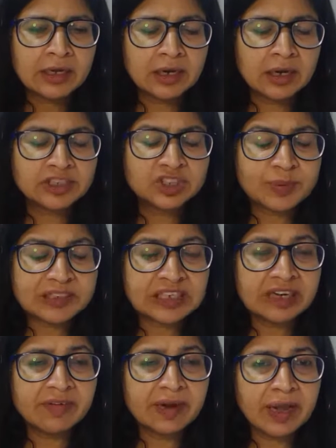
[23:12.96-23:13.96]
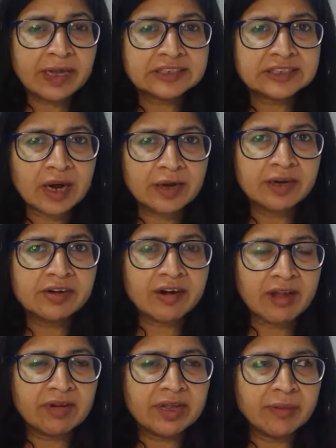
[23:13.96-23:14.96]
Especially when I started
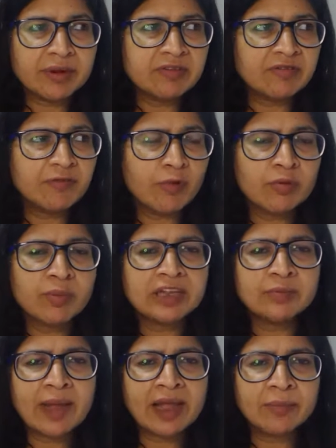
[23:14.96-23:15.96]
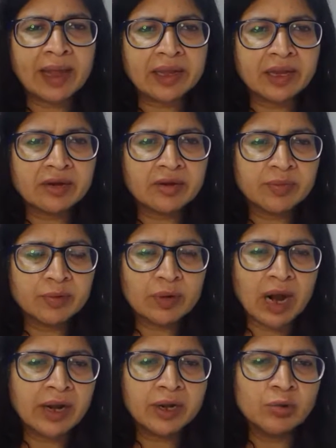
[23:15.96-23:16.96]
traveling, I mean, a 4-month backpacking trip, you
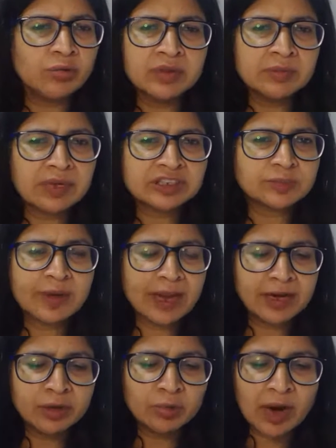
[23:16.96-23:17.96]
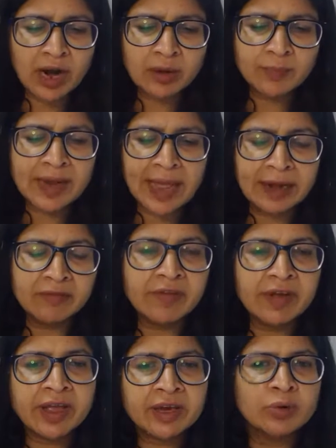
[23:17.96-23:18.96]
can't do with much planning. You can't plan
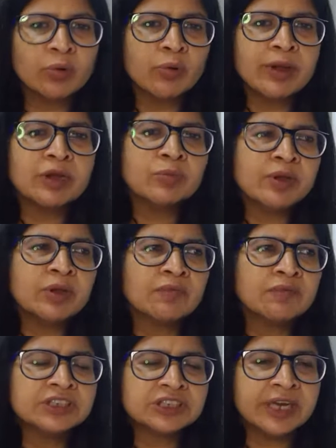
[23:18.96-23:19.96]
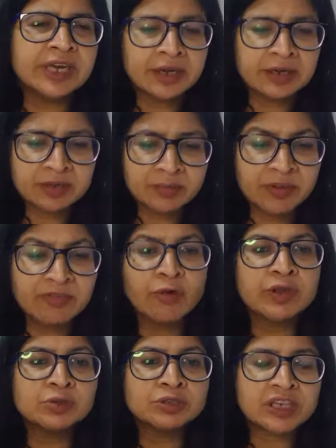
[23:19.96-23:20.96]
where you're going to be on which date
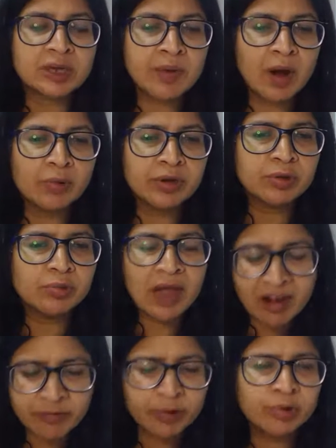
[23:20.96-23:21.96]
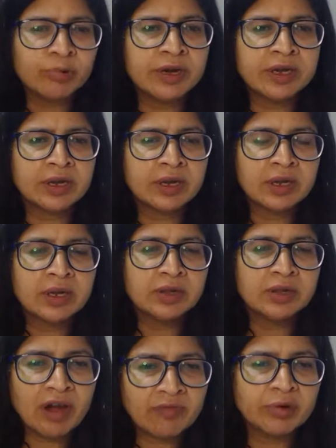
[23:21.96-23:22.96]
before you step out. You have to do
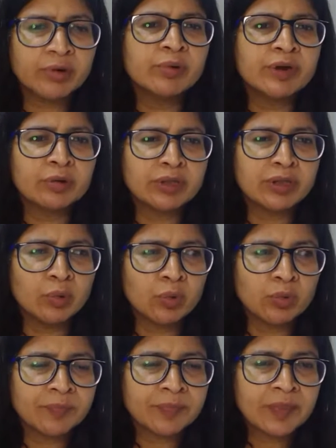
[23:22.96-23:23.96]
it on the go.